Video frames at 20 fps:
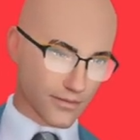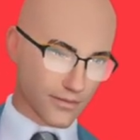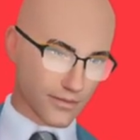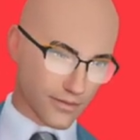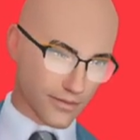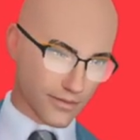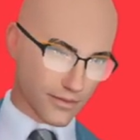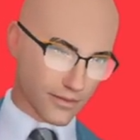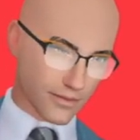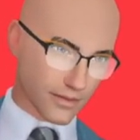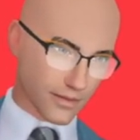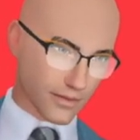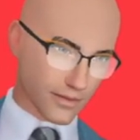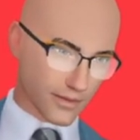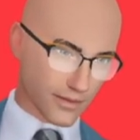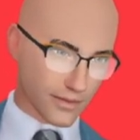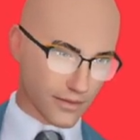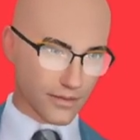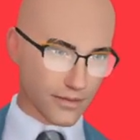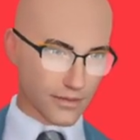
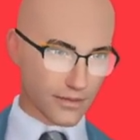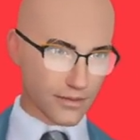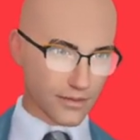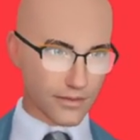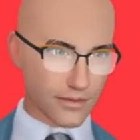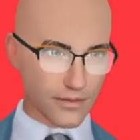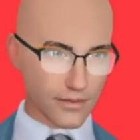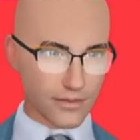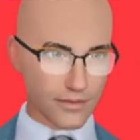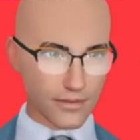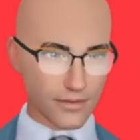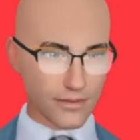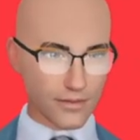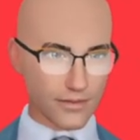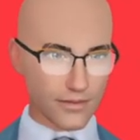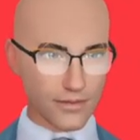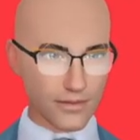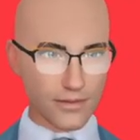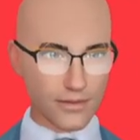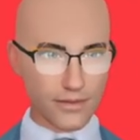
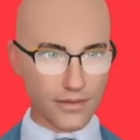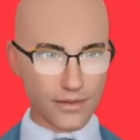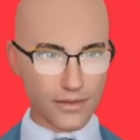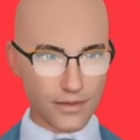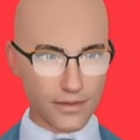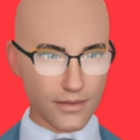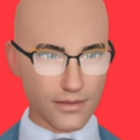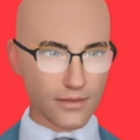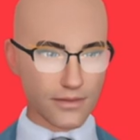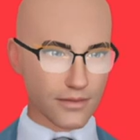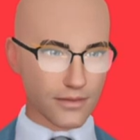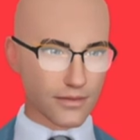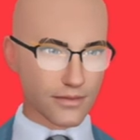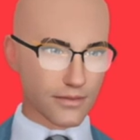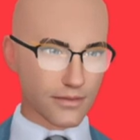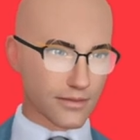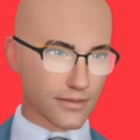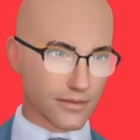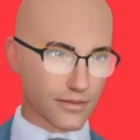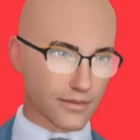
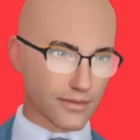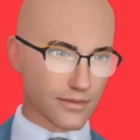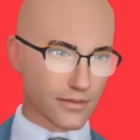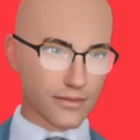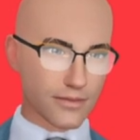No words are spoken by the person on screen.